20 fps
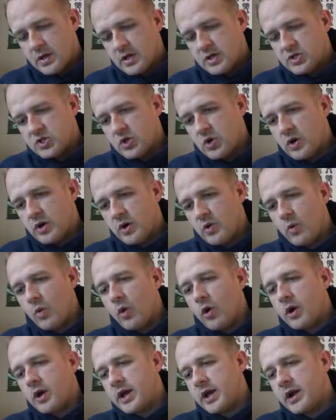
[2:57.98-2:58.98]
So under
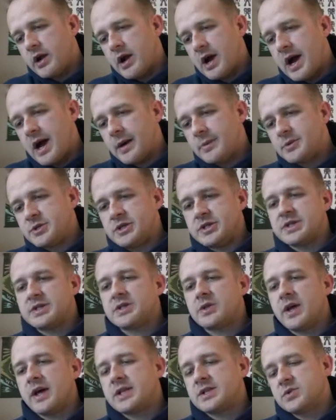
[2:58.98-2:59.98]
war gear options,
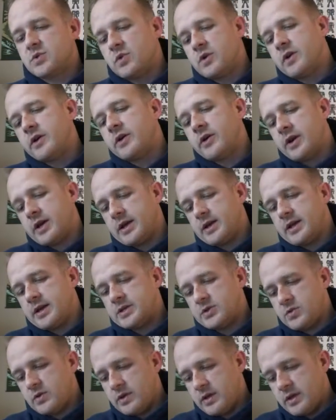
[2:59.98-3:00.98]
so that's where
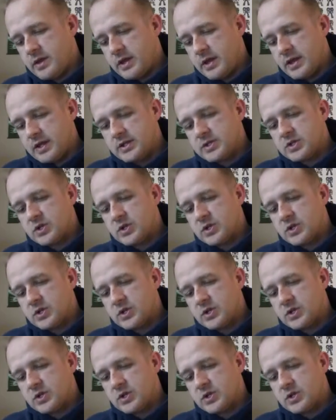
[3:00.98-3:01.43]
the thing is.